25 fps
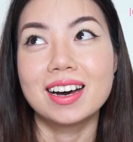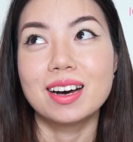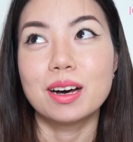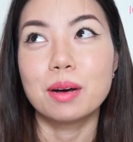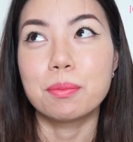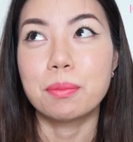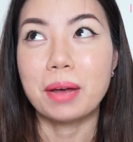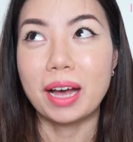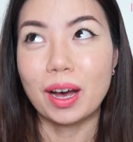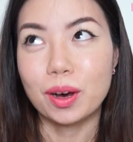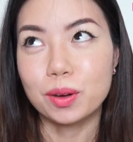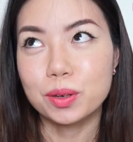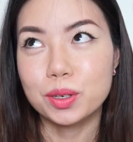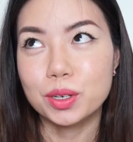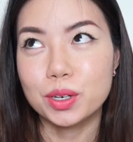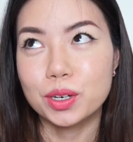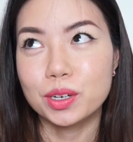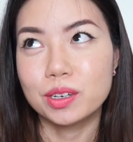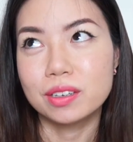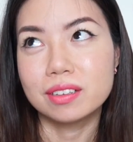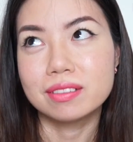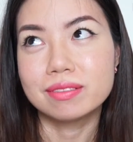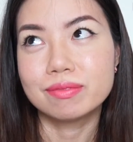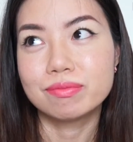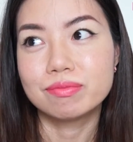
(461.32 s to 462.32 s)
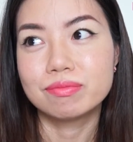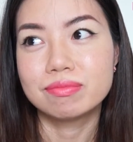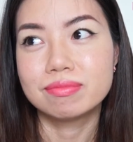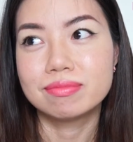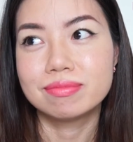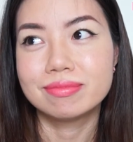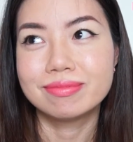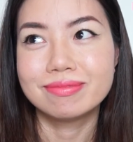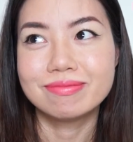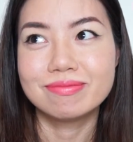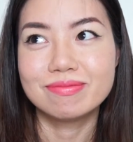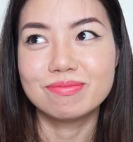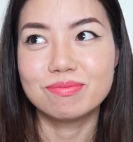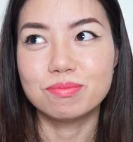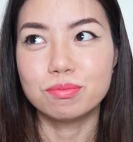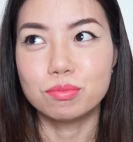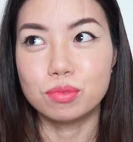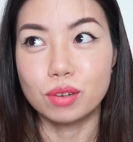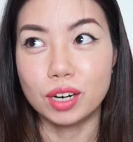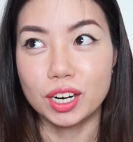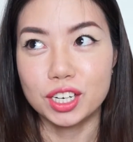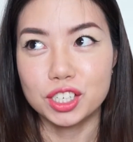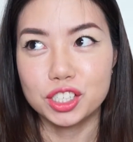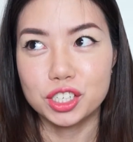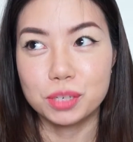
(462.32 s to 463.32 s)
a powder
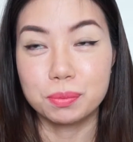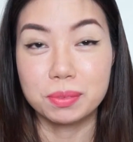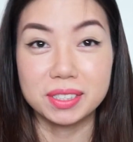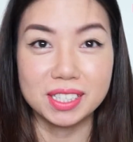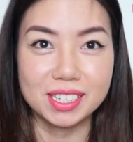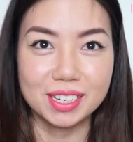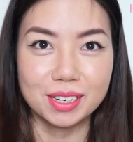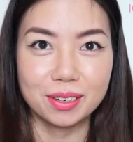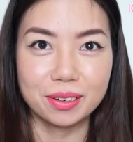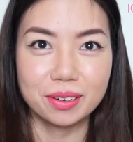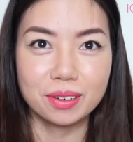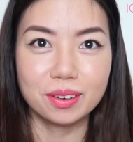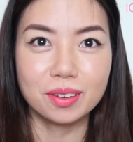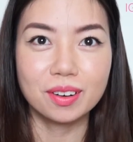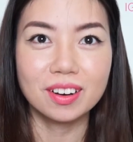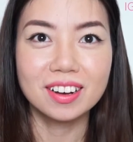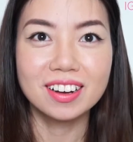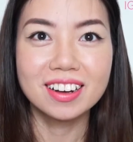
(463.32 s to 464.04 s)
brush material,